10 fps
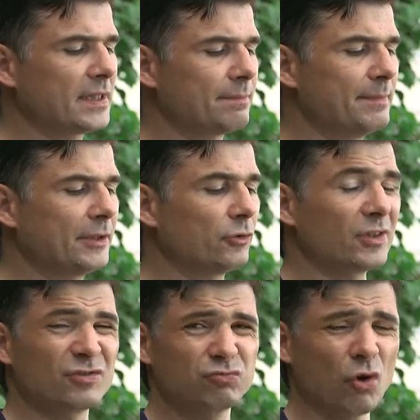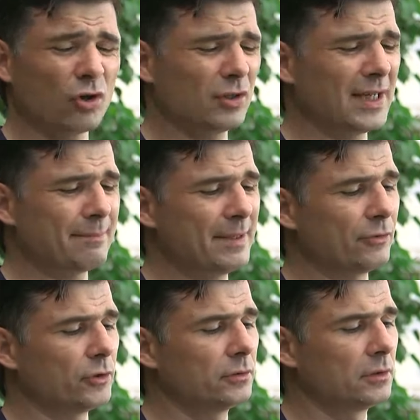this mineral, this rock-like
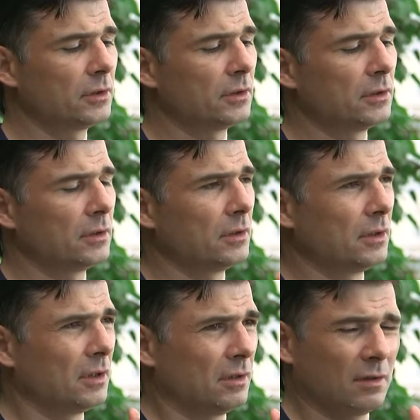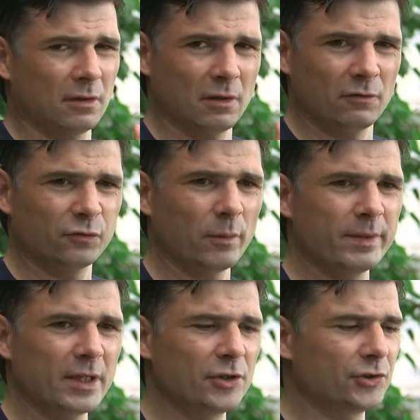mineral, from
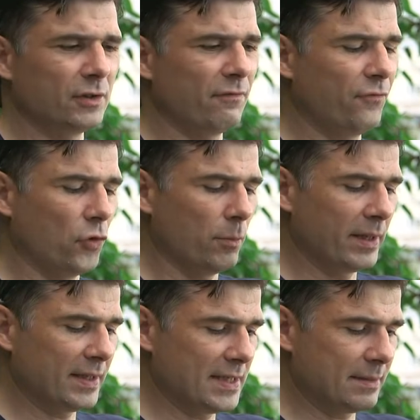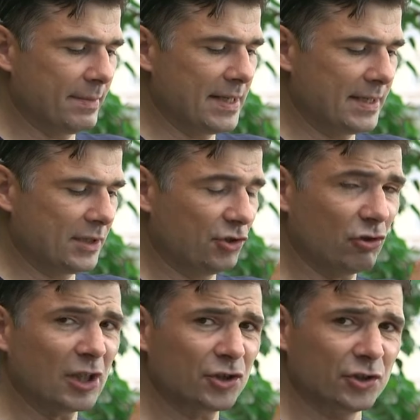the ocean and forming these amazing
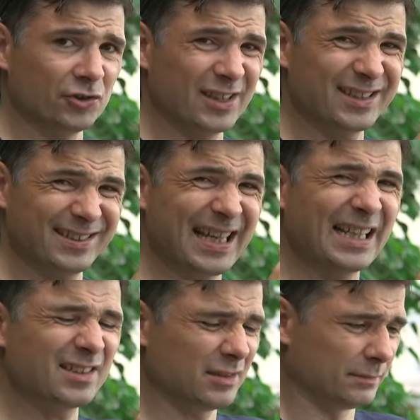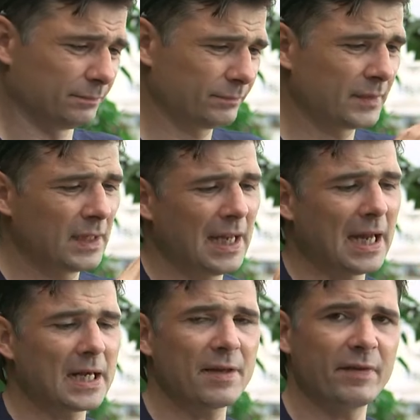structures, like a skeleton,
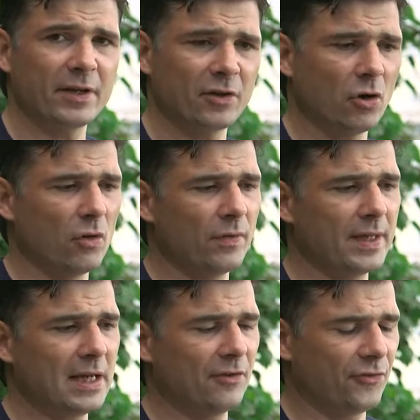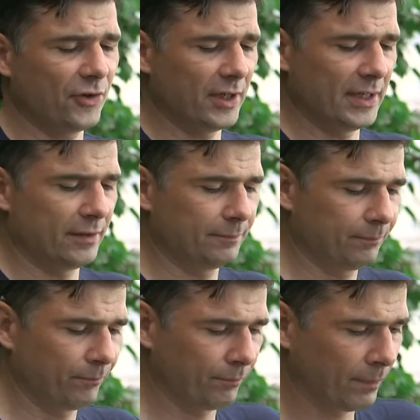and living on the outside.
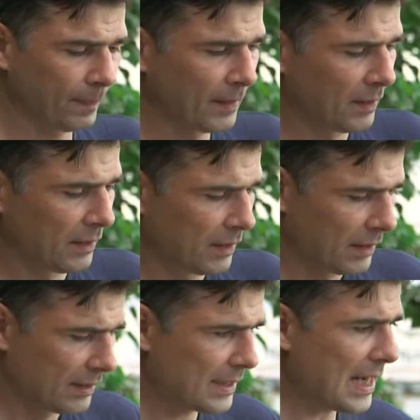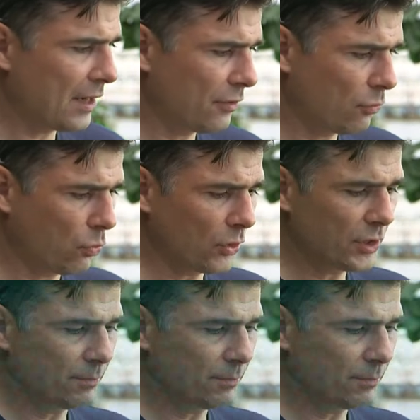Now, what you